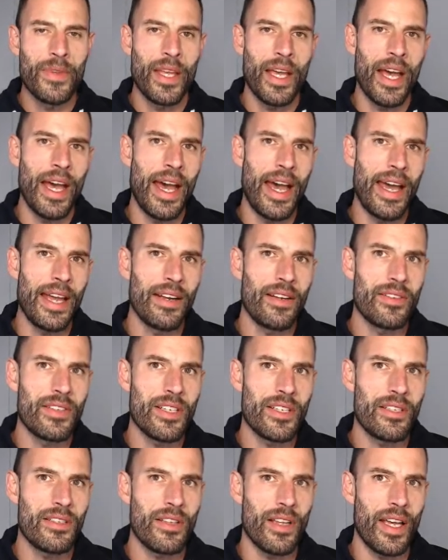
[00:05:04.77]
And
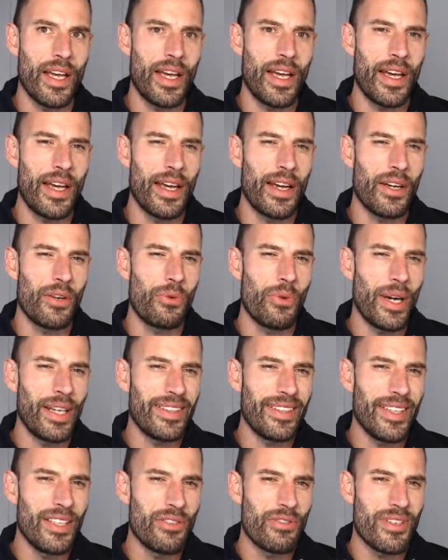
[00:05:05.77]
just quite
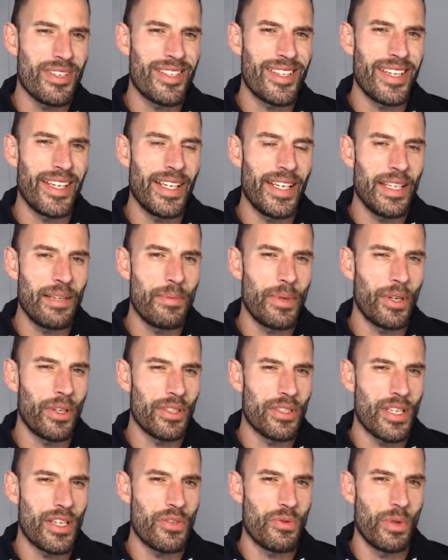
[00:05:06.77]
interestingly, because
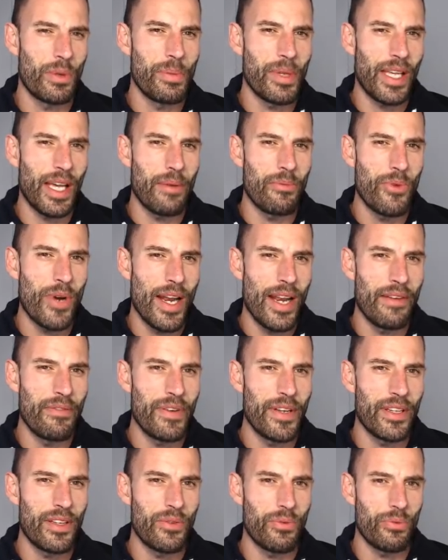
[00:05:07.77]
this will become
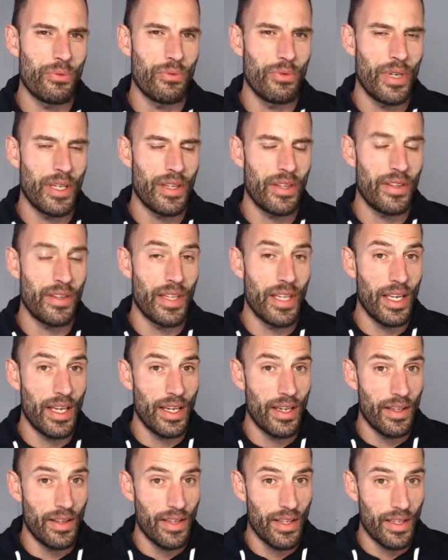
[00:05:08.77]
relevant with
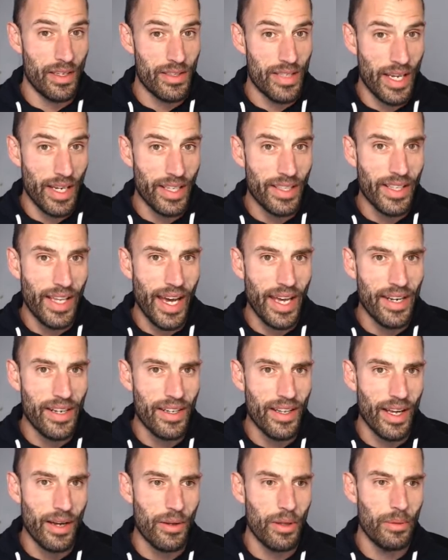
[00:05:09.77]
the second candidate
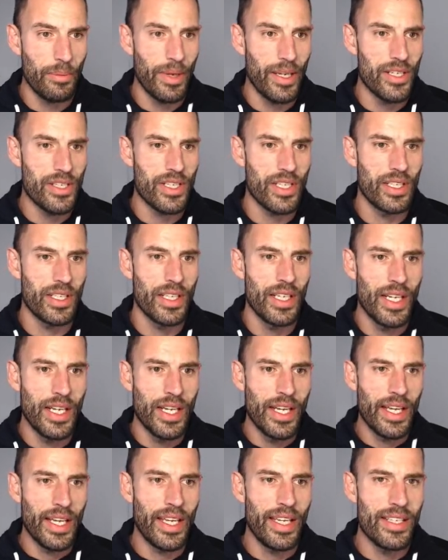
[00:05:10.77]
I will mention,
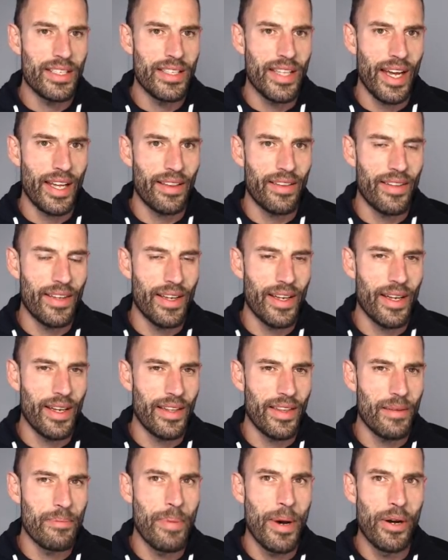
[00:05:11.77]
is that
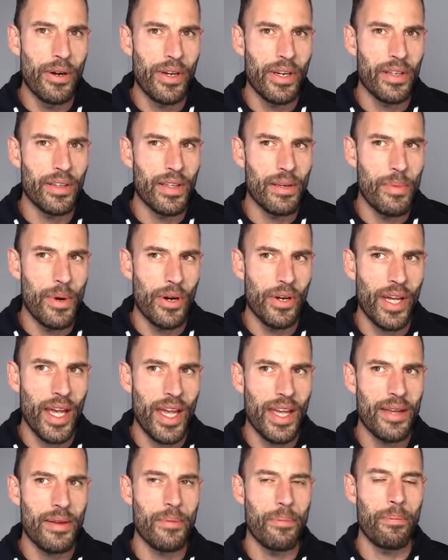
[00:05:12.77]
the
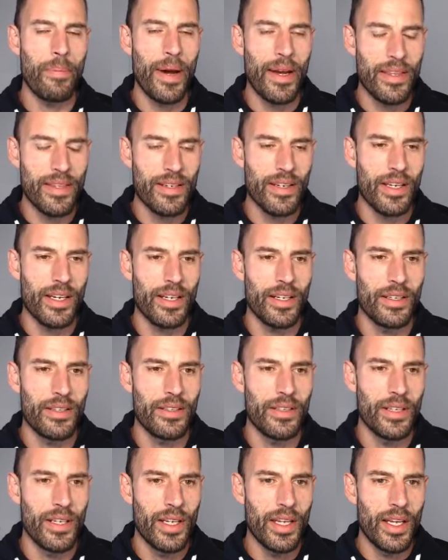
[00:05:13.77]
Bokeh Python
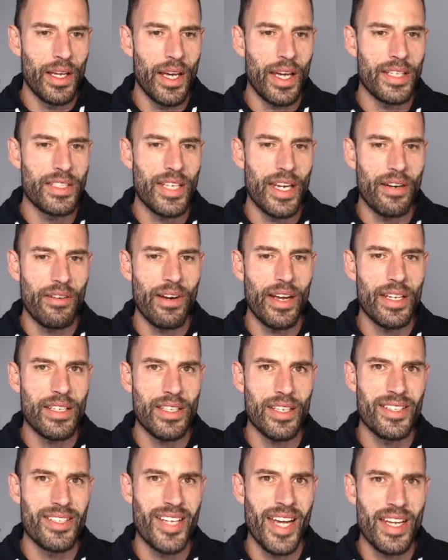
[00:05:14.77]
code, it generates
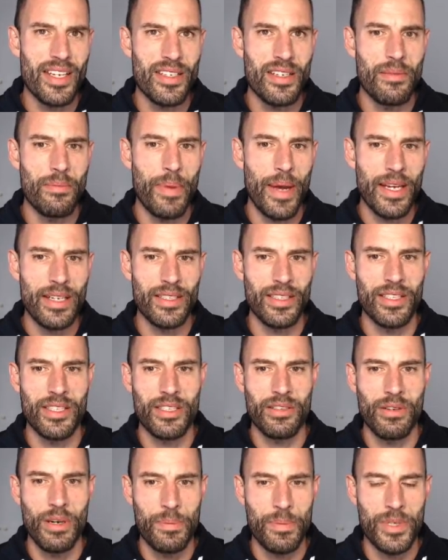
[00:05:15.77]
a JSON-based
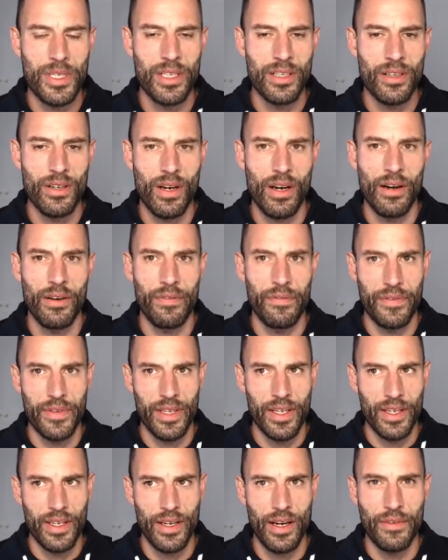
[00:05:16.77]
description of
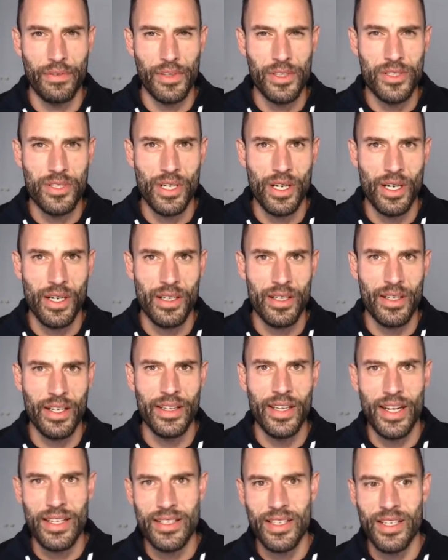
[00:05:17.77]
the chart, and
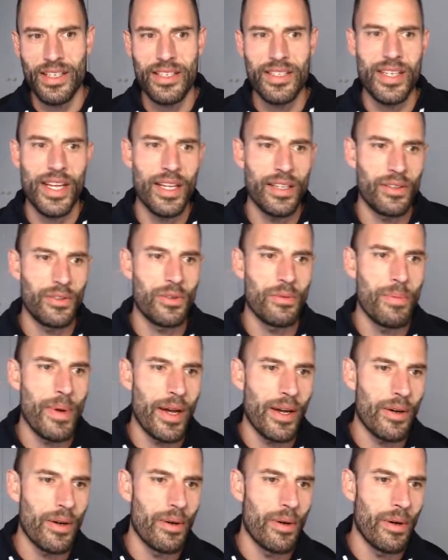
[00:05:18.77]
that's then sent to
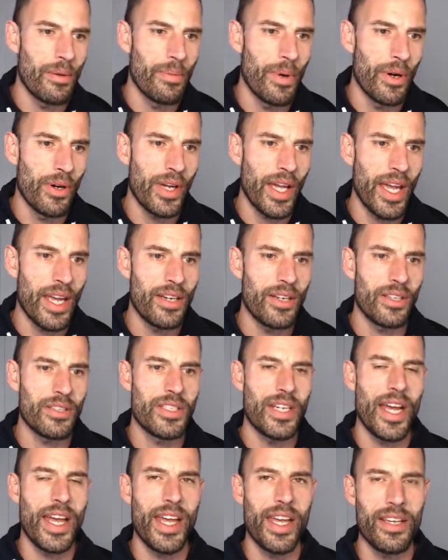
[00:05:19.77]

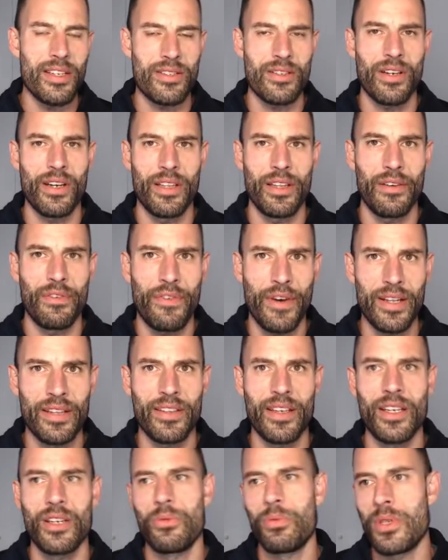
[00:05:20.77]
bokeh.js on the front
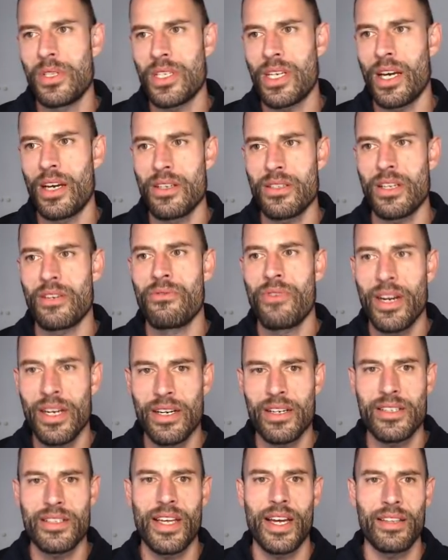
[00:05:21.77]
end, which goes and
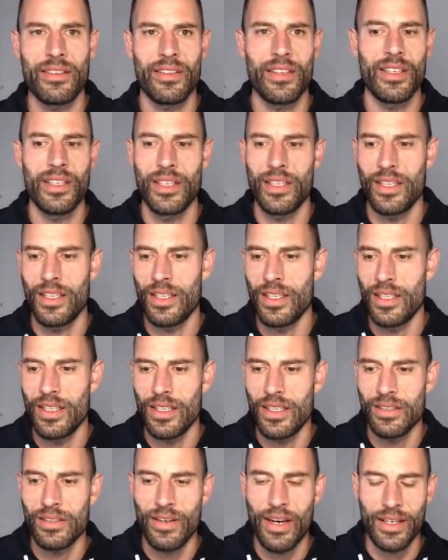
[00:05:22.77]
renders that in a in an
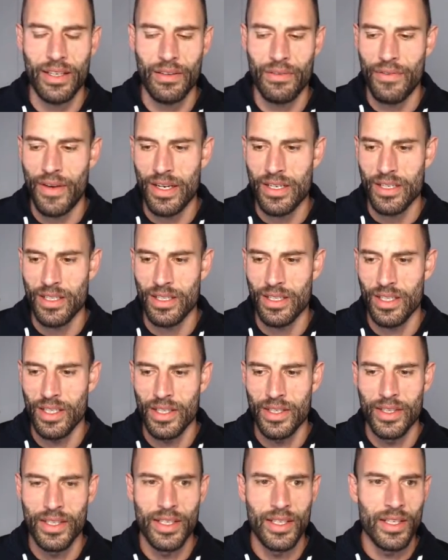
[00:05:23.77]
interactive fashion.
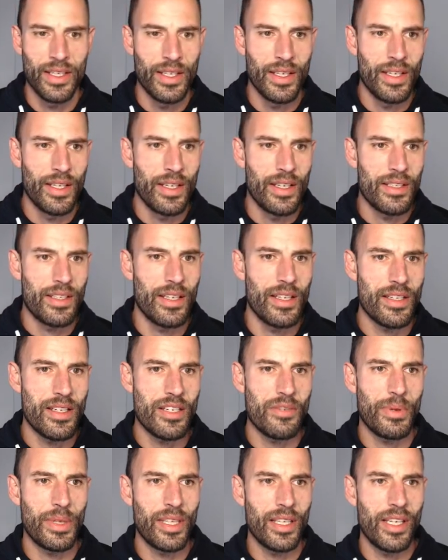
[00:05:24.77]
So this is
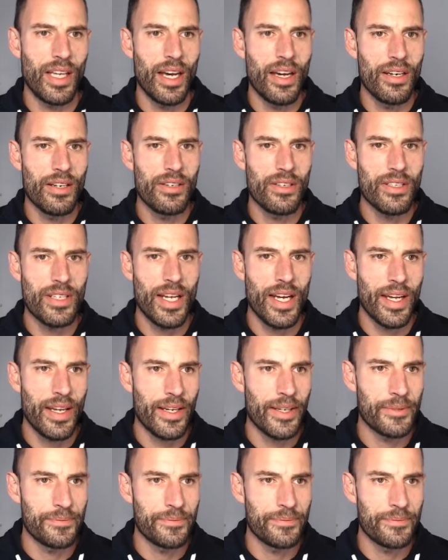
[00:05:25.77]
what the code looks like.